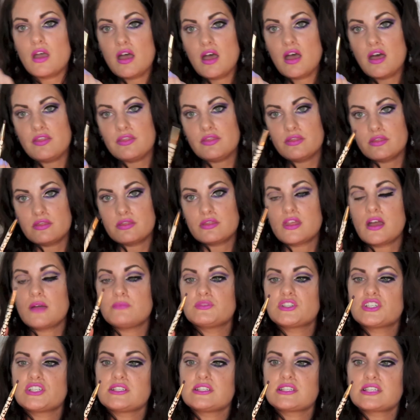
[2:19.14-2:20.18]
And I'm
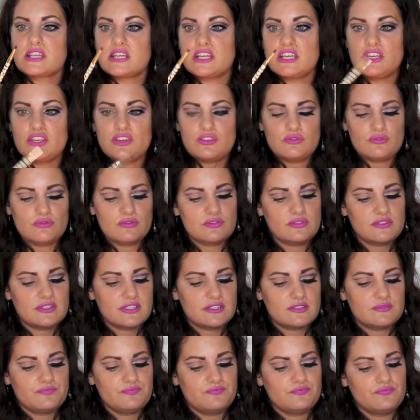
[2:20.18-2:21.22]
just gonna
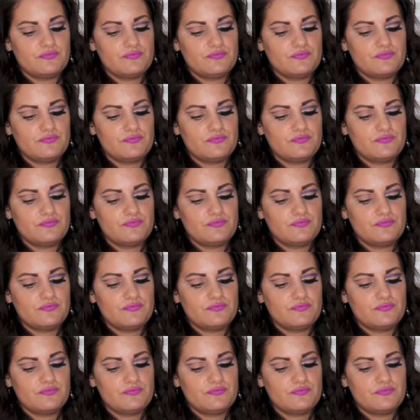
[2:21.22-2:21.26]
use,